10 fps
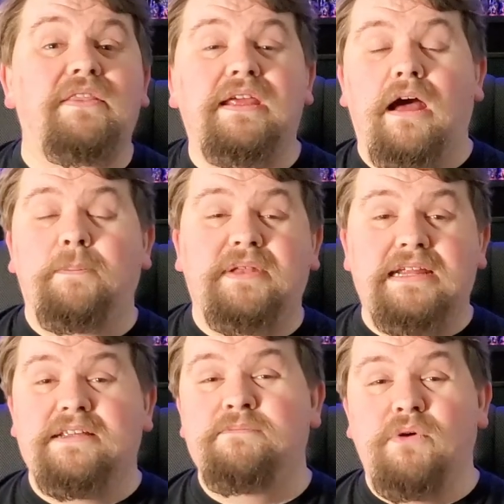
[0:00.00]
And the
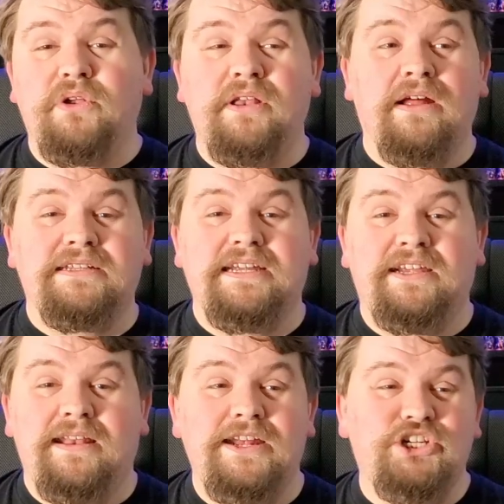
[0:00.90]
updated modern
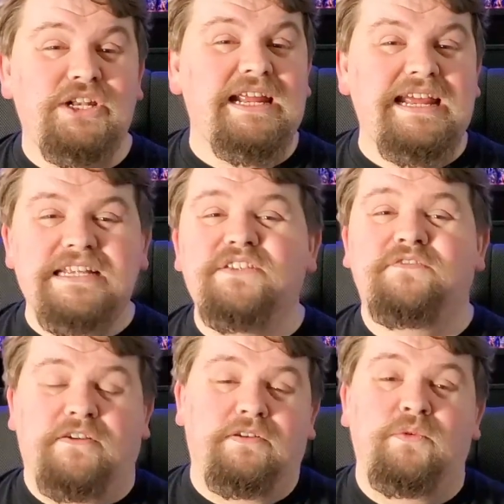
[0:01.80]
articulation is
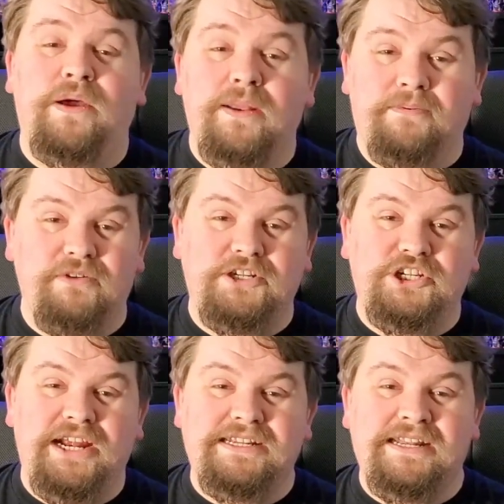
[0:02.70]
very well
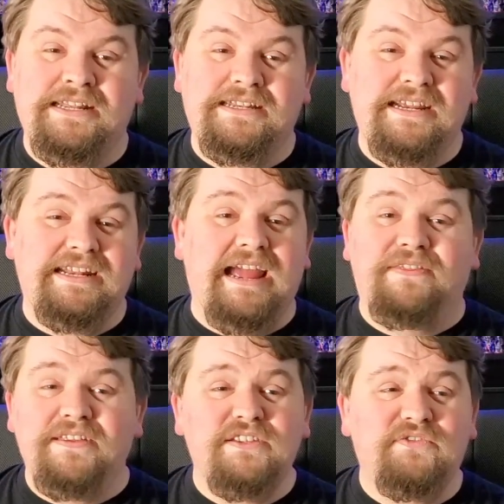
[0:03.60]
appreciated indeed. Yeah,
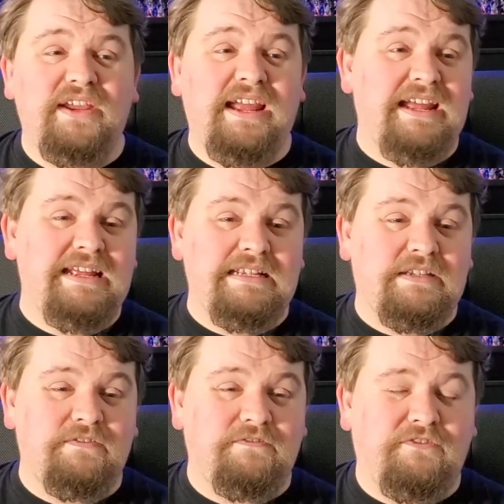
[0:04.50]
this figure
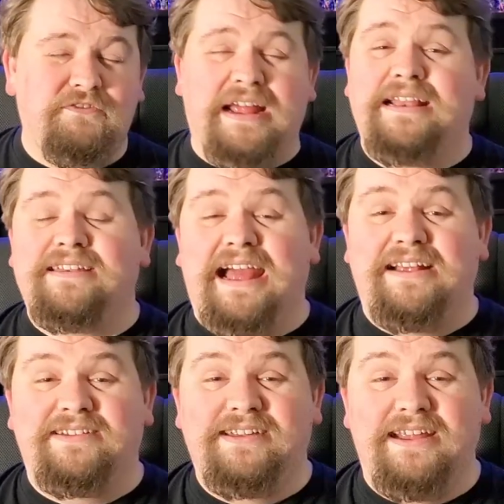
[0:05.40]
is
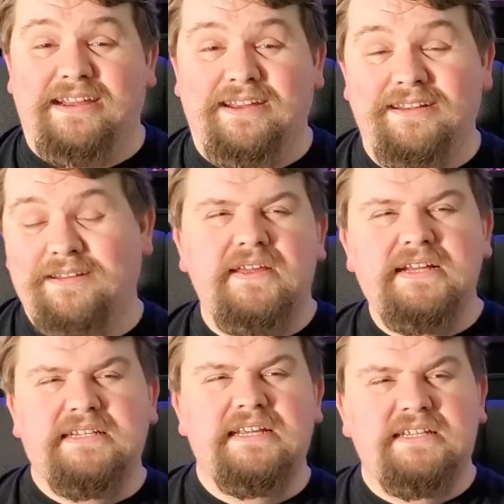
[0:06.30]
fantastic. I
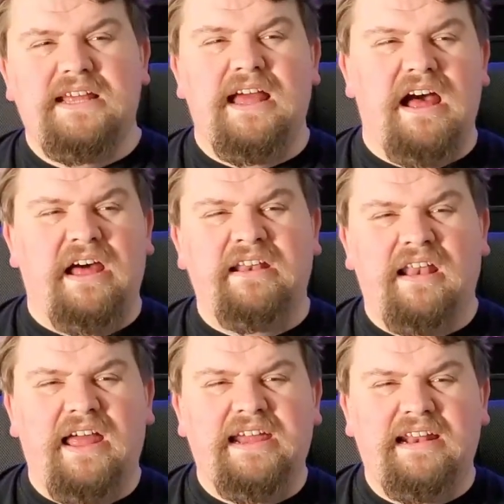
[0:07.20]
think since they're
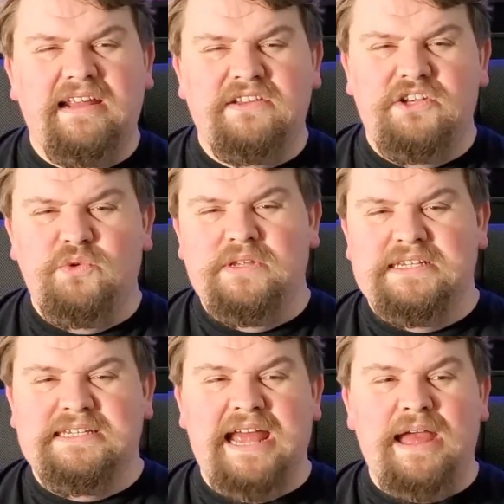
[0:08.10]
unlikely to do a
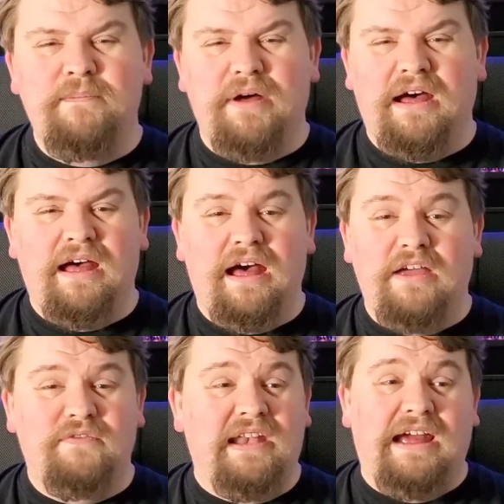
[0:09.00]
Zeb,
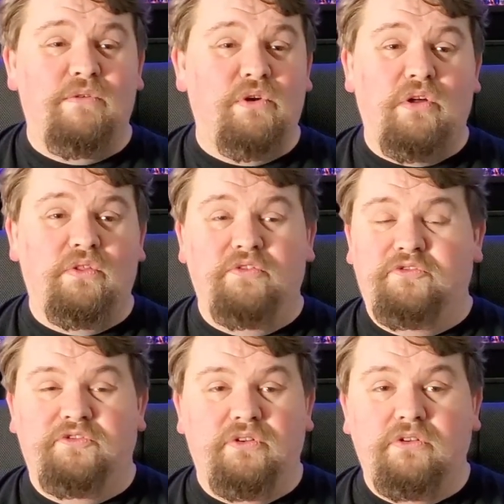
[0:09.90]
I've now got the
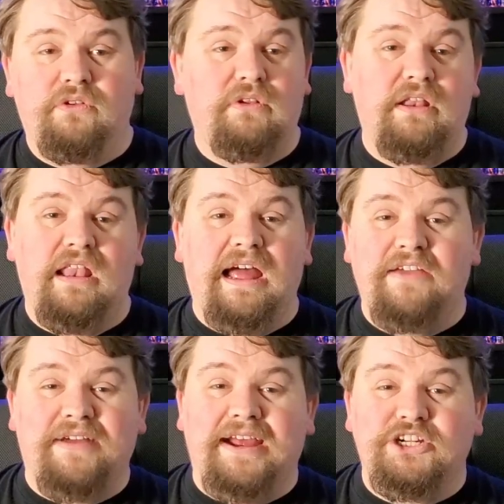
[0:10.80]
full
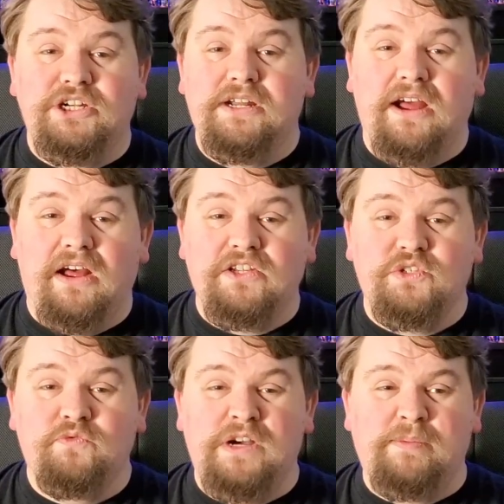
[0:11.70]
live-action cast
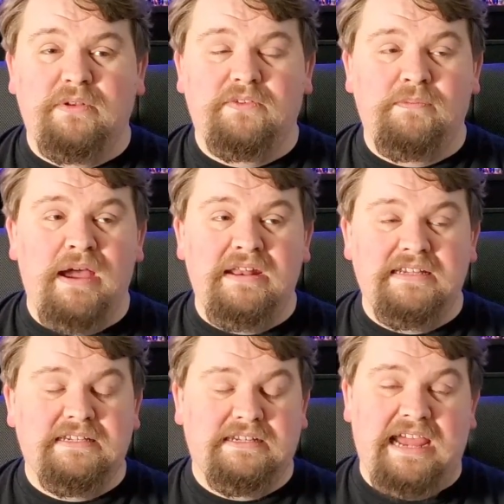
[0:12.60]
of Rebels,
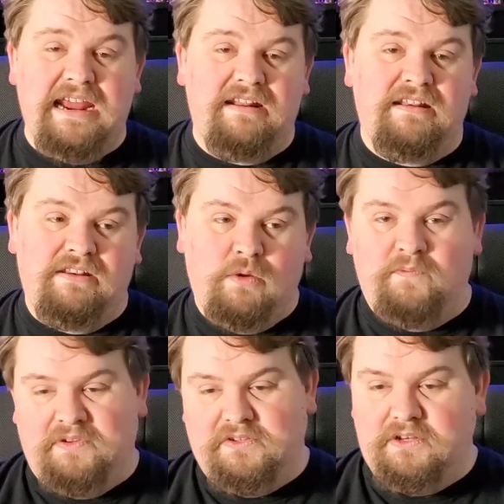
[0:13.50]
minus Kanan,
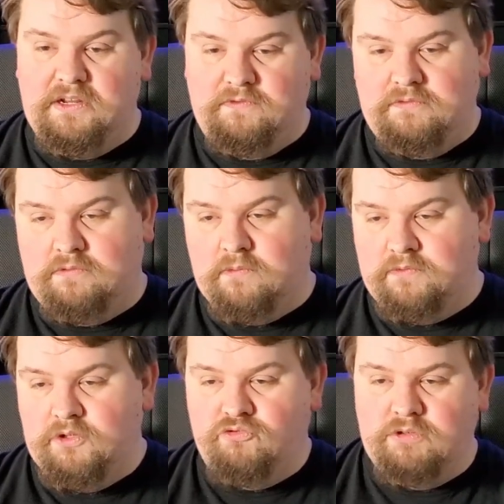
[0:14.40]
obviously, for
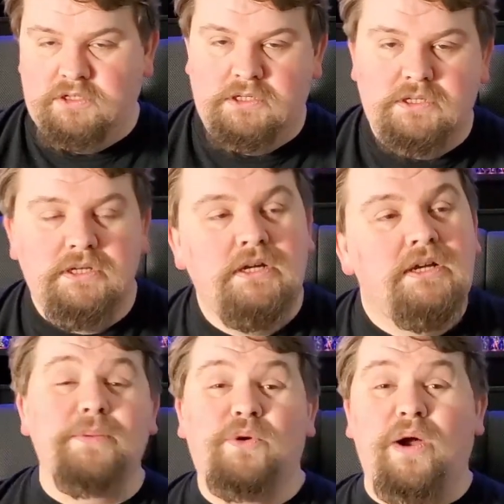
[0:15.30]
obvious reasons. So
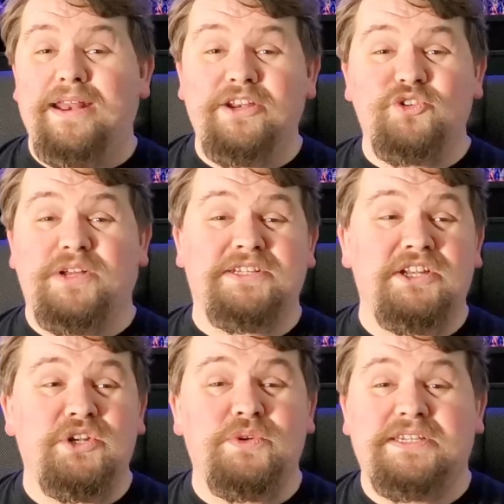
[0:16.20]
I'm quite interested
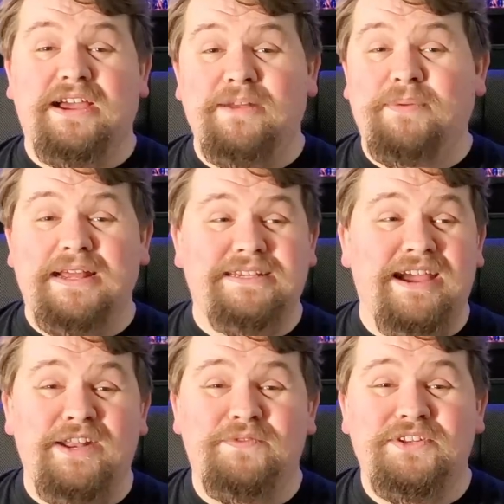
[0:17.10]
to do a
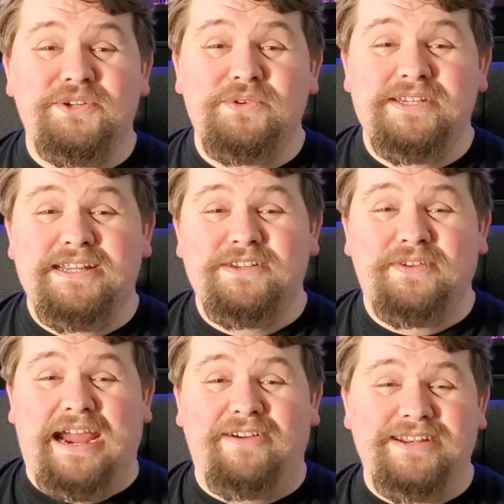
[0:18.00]
side-by-side of the two sets of
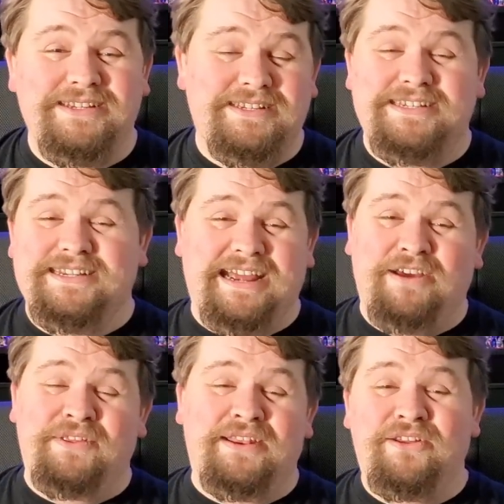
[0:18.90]
characters and see
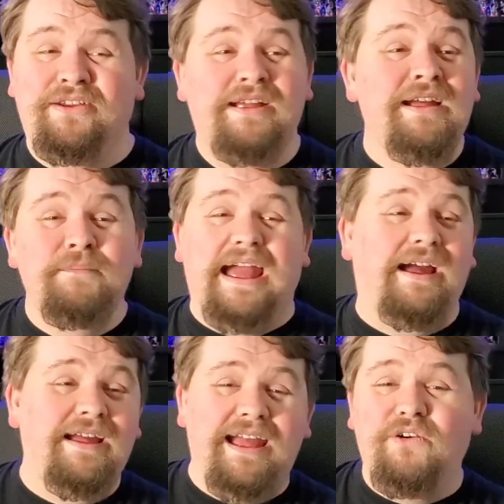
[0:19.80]
how they look. But yeah,
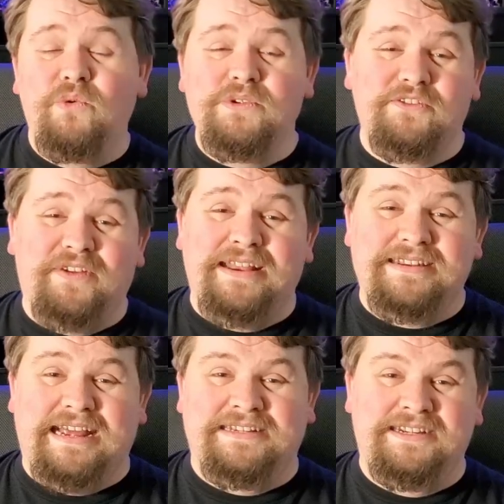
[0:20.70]
Hera was a
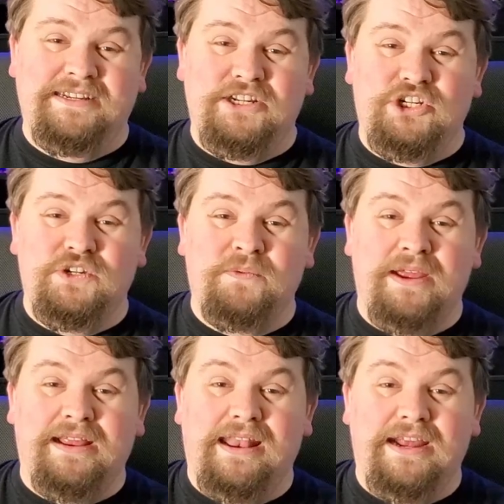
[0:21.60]
fantastic addition to
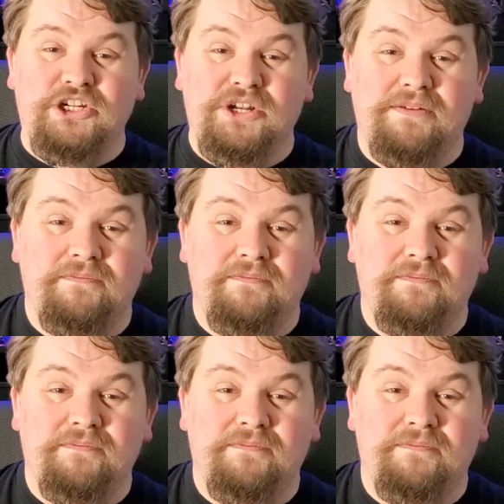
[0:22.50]
my collection.